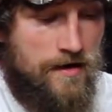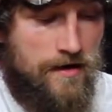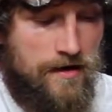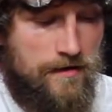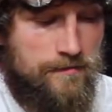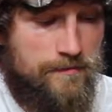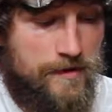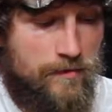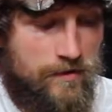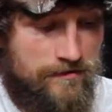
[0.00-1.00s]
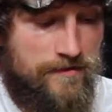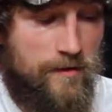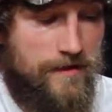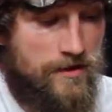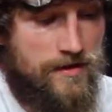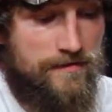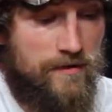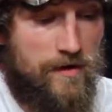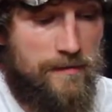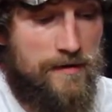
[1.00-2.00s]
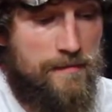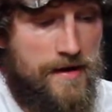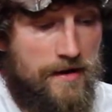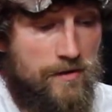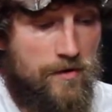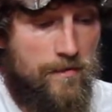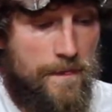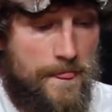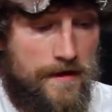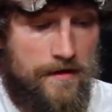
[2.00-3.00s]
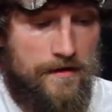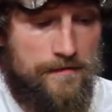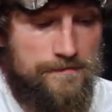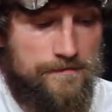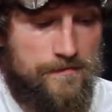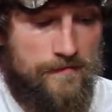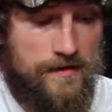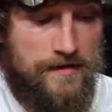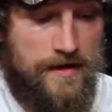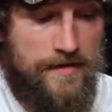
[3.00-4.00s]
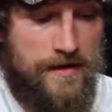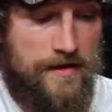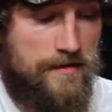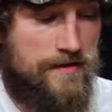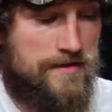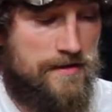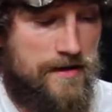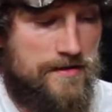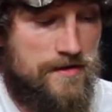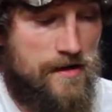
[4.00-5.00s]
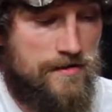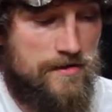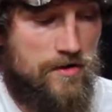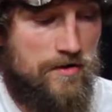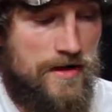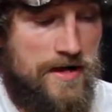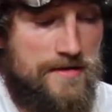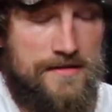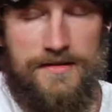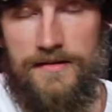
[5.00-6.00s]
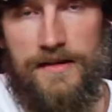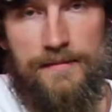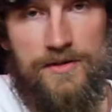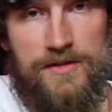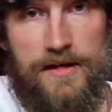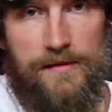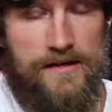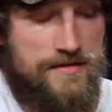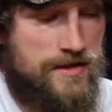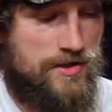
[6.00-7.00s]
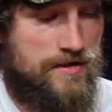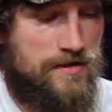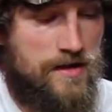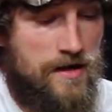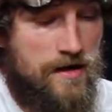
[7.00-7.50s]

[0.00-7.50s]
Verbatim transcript: Um, but when filming, you definitely want to be in manual. Um, and then this lens also has image stabilization,